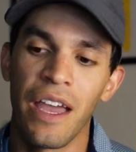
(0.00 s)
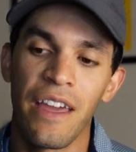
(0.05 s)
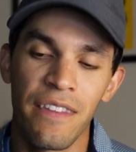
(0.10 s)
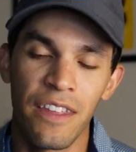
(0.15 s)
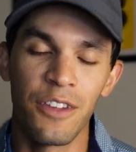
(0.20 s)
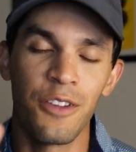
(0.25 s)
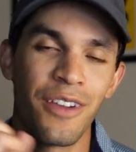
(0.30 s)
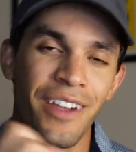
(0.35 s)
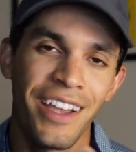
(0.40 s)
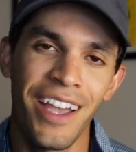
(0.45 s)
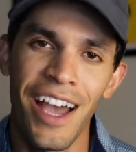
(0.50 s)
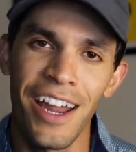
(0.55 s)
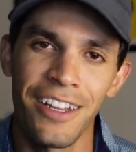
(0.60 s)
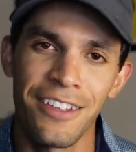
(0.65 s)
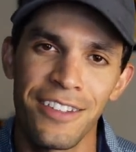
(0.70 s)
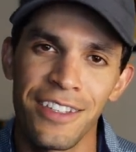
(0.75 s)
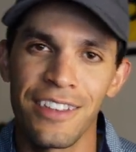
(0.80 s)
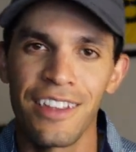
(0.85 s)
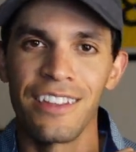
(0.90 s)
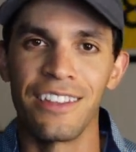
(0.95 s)
And then you can kind of
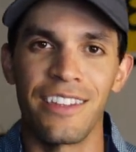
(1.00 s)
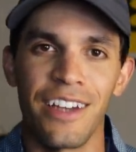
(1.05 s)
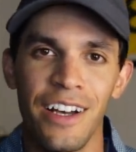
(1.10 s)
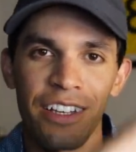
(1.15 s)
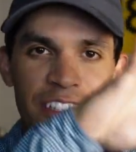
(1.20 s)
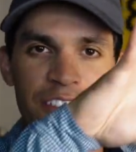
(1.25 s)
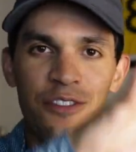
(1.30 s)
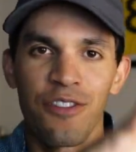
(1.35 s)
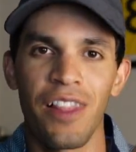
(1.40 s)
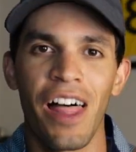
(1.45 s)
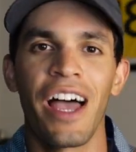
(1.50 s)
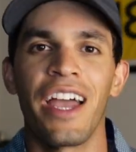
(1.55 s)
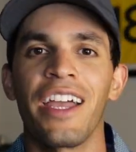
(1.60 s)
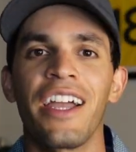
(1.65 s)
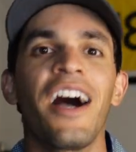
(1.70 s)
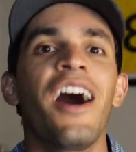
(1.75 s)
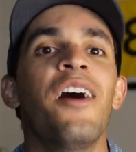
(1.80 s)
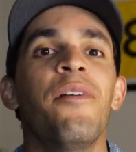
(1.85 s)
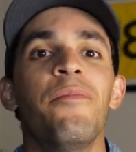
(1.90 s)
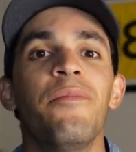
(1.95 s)
see the dust flying
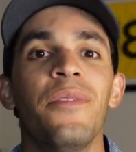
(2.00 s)
up